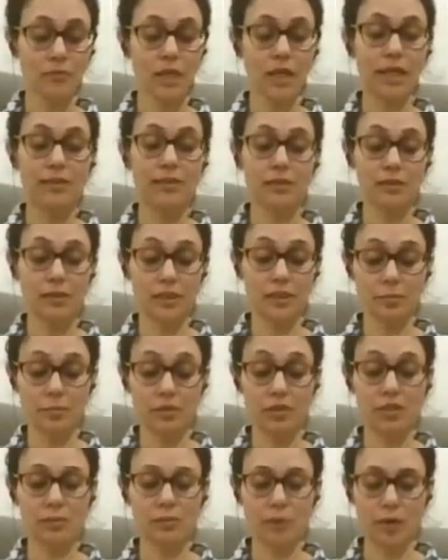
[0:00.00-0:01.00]
In the
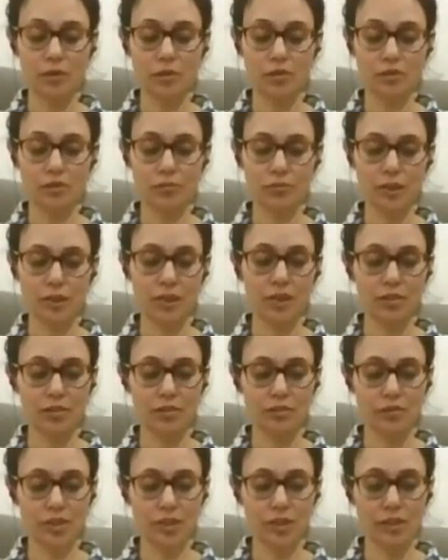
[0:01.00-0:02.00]
deepest part of me, I
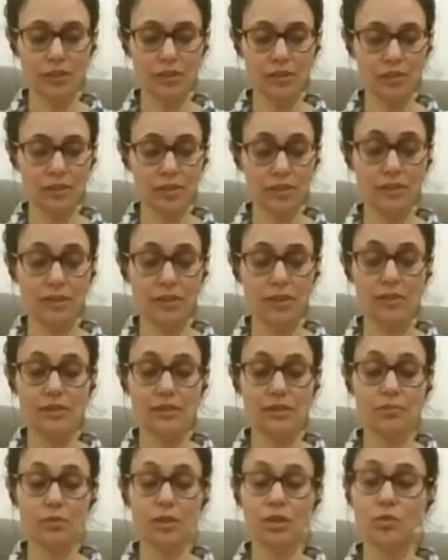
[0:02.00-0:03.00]
feel that there is
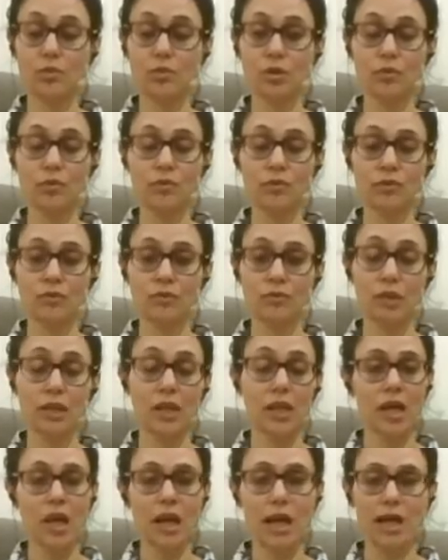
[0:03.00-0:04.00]
something wrong with me.
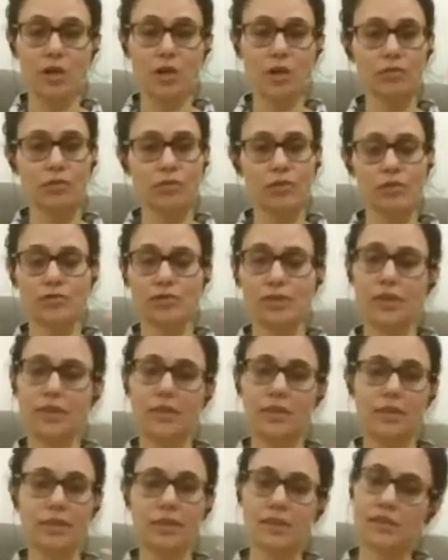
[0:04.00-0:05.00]
I always feel
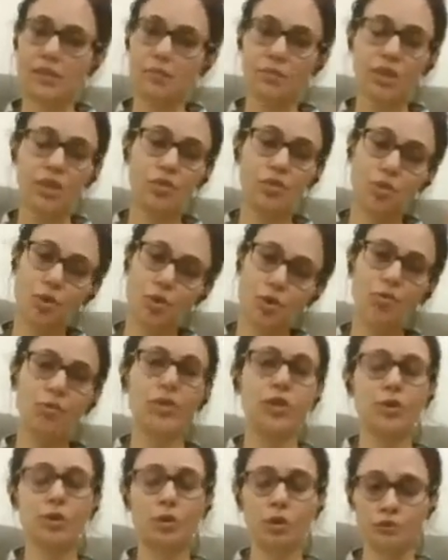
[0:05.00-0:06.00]
that there is something wrong
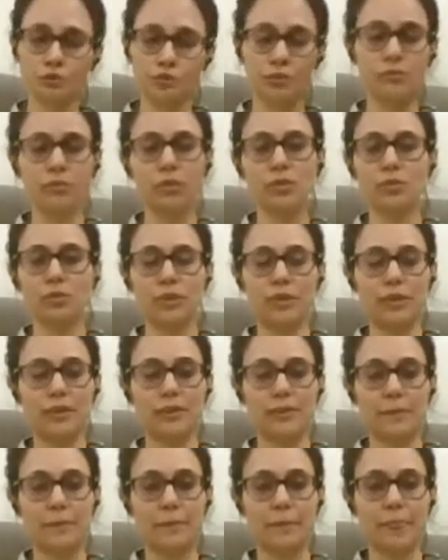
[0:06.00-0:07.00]
going on with me only.
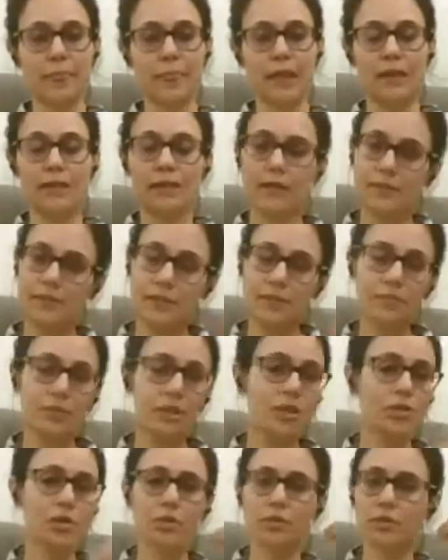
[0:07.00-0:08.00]
There is
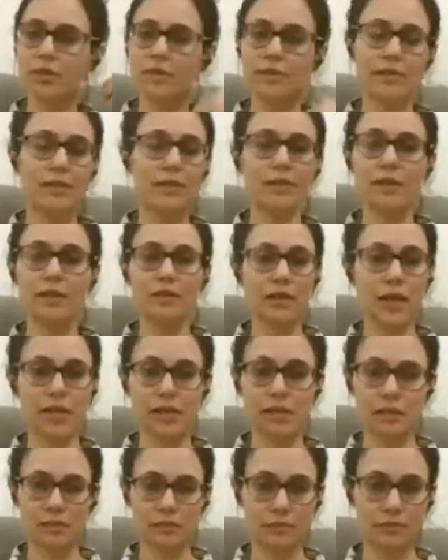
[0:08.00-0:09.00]
something wrong. There is nothing
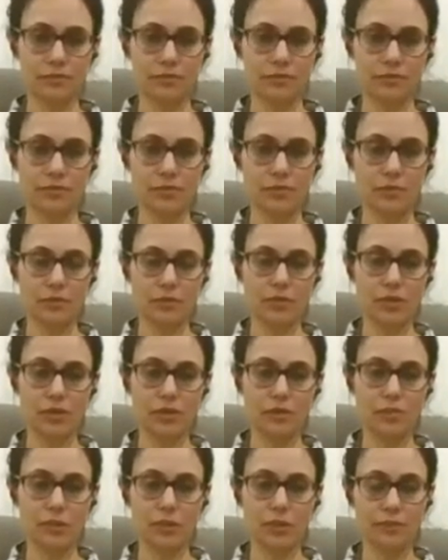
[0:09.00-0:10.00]
right
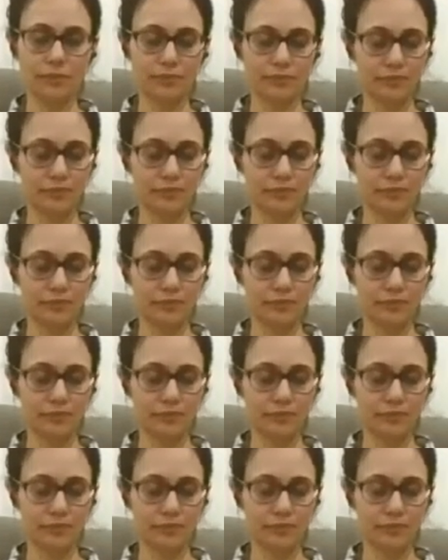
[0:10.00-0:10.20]
within me.